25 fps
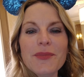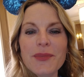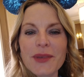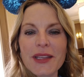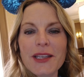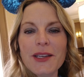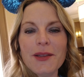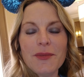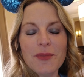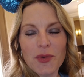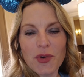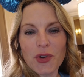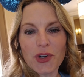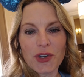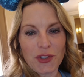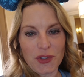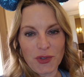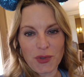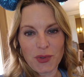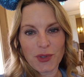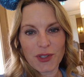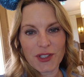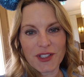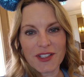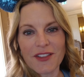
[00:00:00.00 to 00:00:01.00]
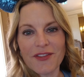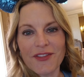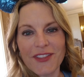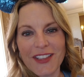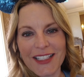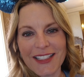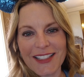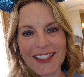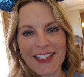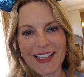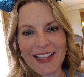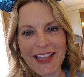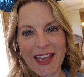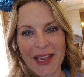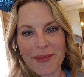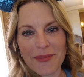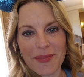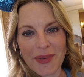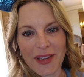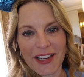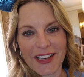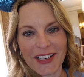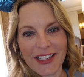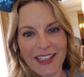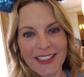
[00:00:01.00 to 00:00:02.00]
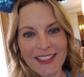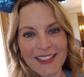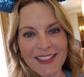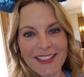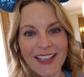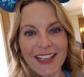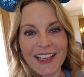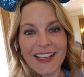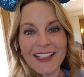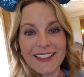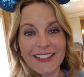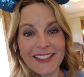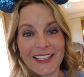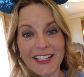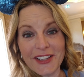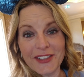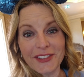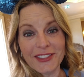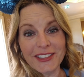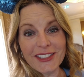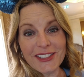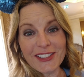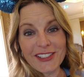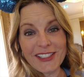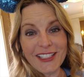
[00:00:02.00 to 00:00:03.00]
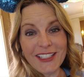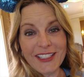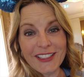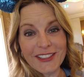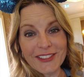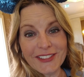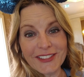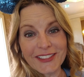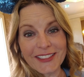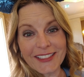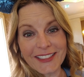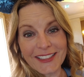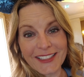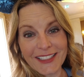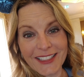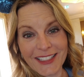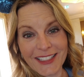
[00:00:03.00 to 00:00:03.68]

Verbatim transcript: many more tours of Disneyland Paris. See you real soon.